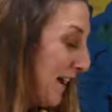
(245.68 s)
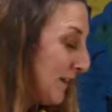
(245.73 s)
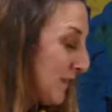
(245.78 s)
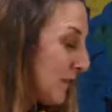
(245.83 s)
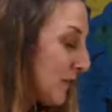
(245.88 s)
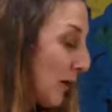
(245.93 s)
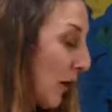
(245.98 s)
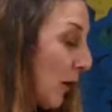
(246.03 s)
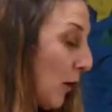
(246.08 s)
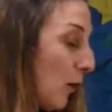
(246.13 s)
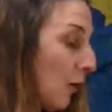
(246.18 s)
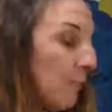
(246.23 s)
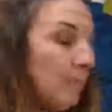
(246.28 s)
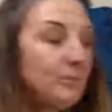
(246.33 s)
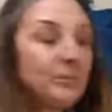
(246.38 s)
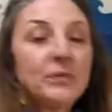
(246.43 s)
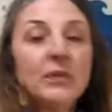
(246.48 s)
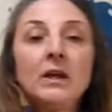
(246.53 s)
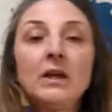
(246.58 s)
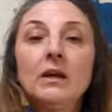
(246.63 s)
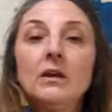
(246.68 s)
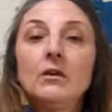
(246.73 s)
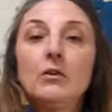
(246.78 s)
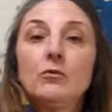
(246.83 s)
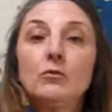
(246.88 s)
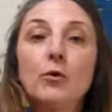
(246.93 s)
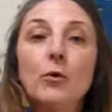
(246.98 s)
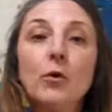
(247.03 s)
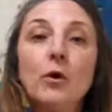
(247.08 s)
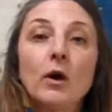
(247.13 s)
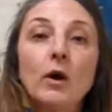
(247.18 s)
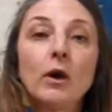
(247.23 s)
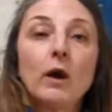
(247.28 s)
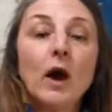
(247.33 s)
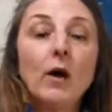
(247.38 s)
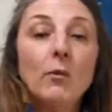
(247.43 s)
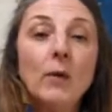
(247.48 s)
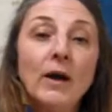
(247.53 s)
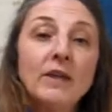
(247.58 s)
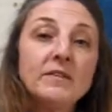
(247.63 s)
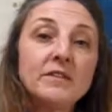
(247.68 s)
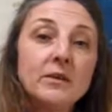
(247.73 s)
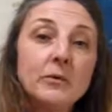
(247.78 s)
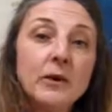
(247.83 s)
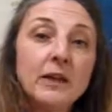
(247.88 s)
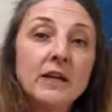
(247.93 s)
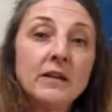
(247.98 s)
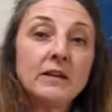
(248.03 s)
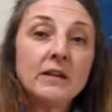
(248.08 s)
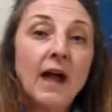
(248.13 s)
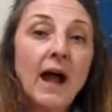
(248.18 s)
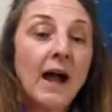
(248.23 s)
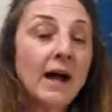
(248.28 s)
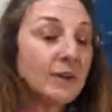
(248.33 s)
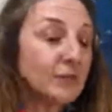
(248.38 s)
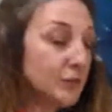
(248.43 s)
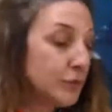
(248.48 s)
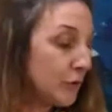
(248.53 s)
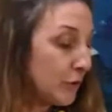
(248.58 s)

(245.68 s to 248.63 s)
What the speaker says: So for a once-a-week class,